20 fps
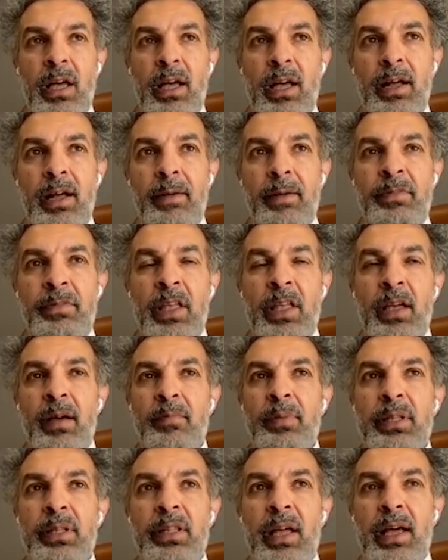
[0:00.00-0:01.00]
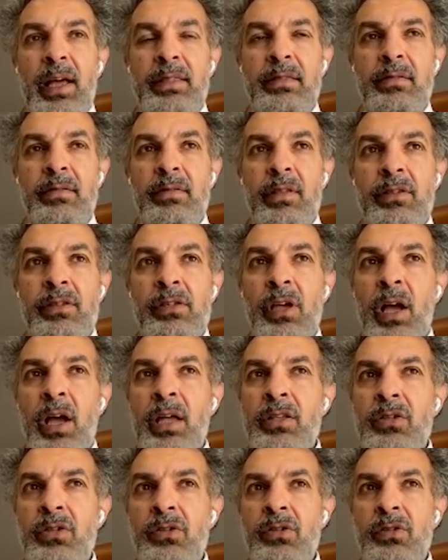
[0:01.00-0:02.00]
But the
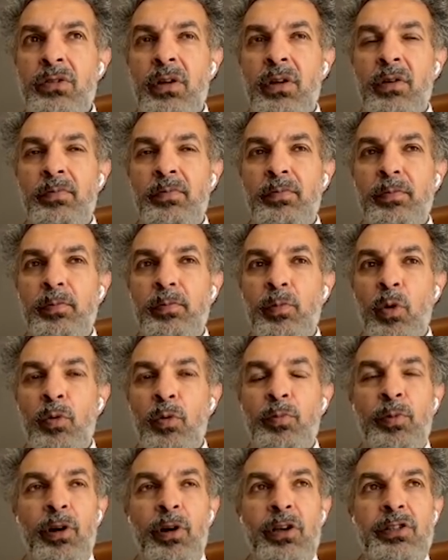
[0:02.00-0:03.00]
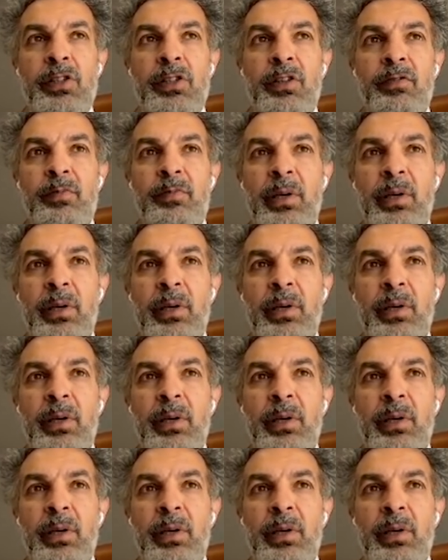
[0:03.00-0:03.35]
signs are more positive,